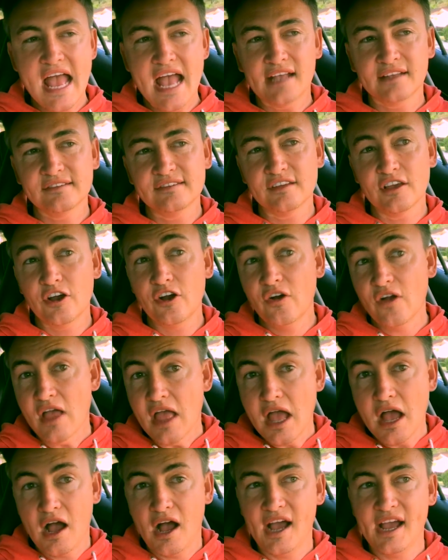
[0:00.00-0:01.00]
And so,
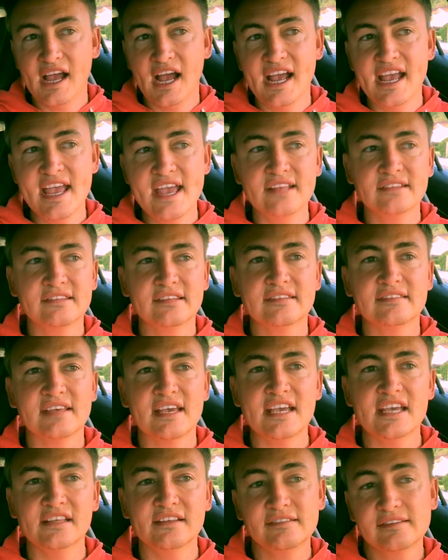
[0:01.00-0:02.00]
I hate to
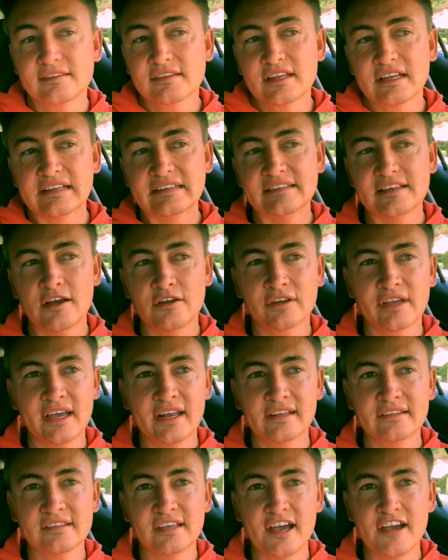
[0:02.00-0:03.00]
say it, this is gonna sound
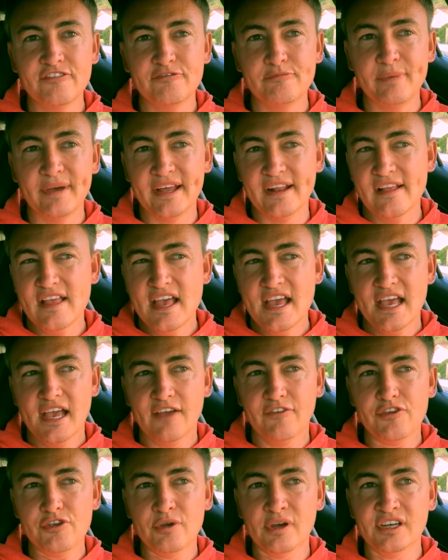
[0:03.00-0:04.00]
kind of tough, but
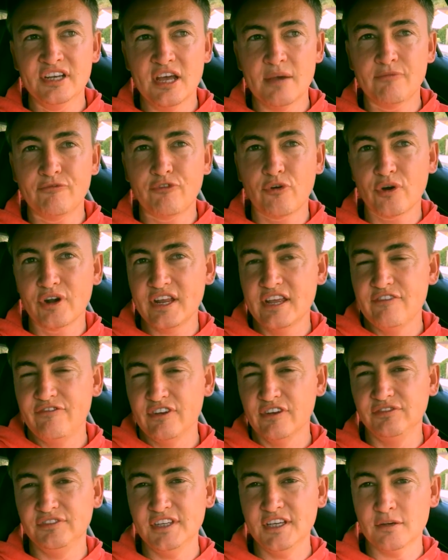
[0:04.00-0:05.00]
if you end up 40,
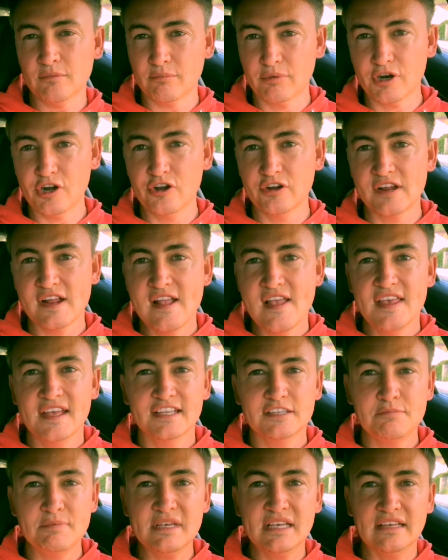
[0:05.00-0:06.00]
50 and broke,
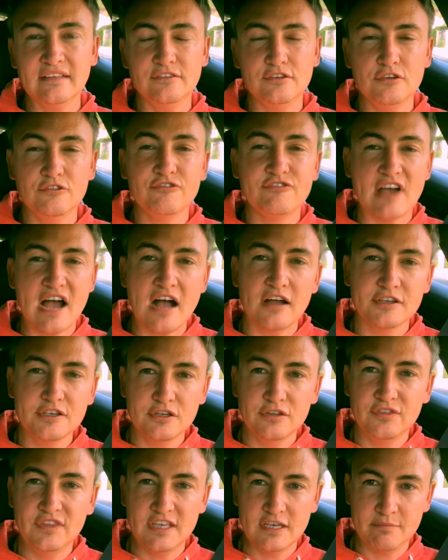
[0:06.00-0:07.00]
it's because you
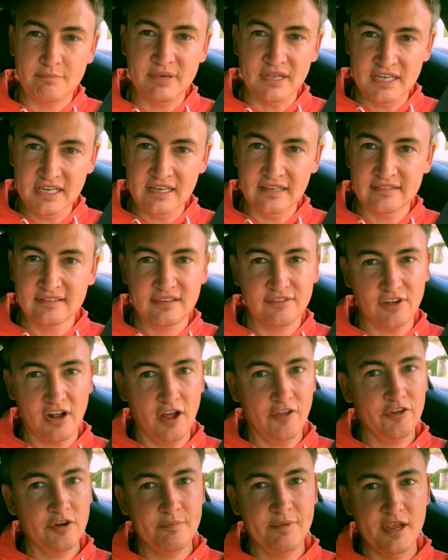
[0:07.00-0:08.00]
valued the opinions of
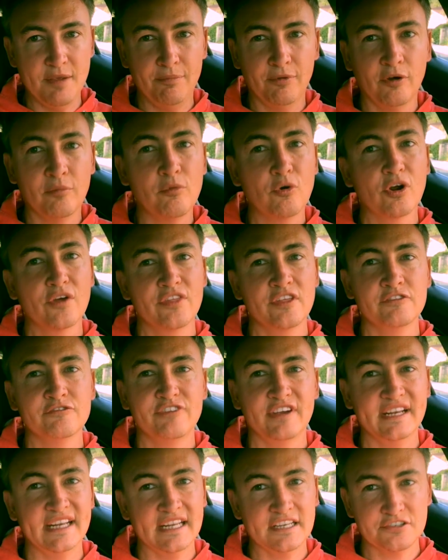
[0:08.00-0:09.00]
other people more than
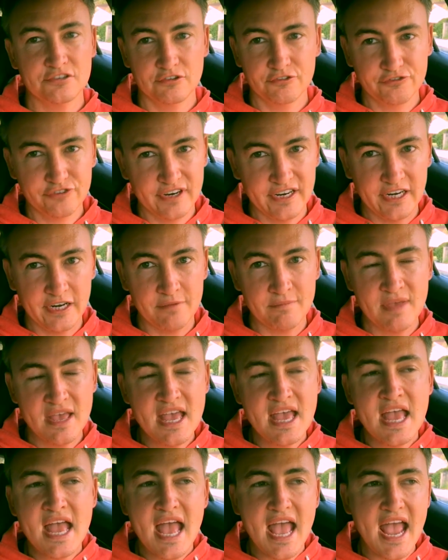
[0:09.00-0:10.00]
financial freedom,
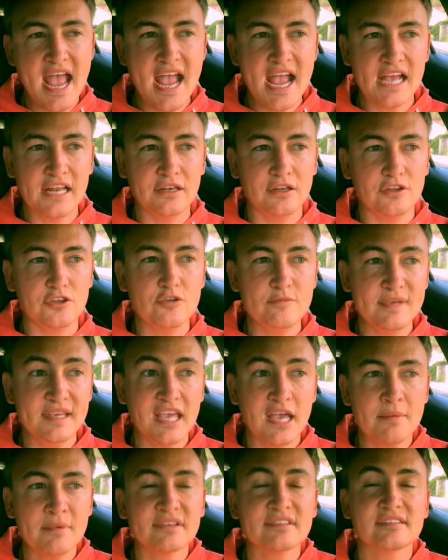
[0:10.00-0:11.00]
and you
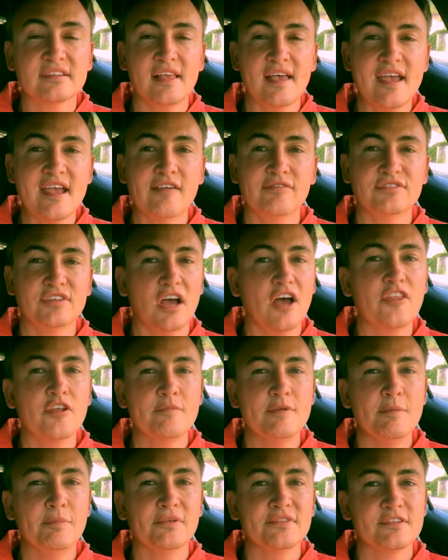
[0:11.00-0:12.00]
became a slave to other
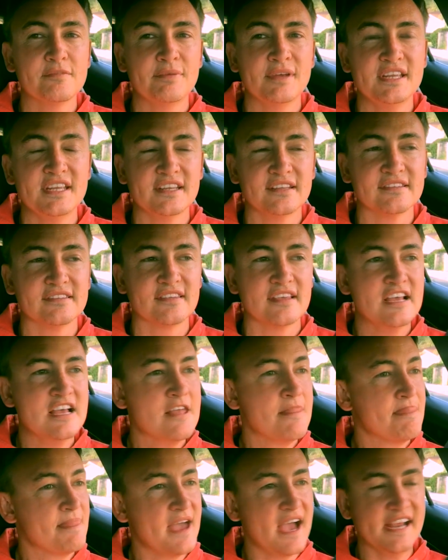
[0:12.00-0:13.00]
people's opinions.
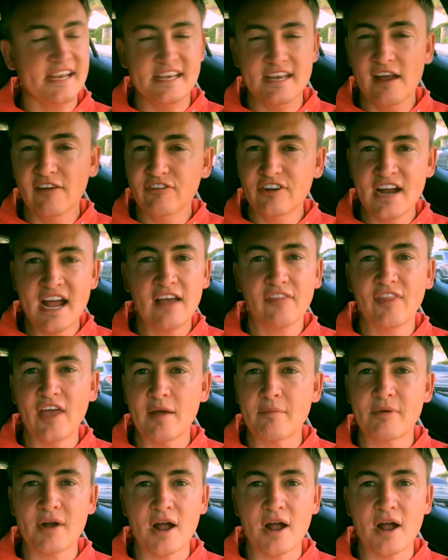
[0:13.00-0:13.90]
I never had that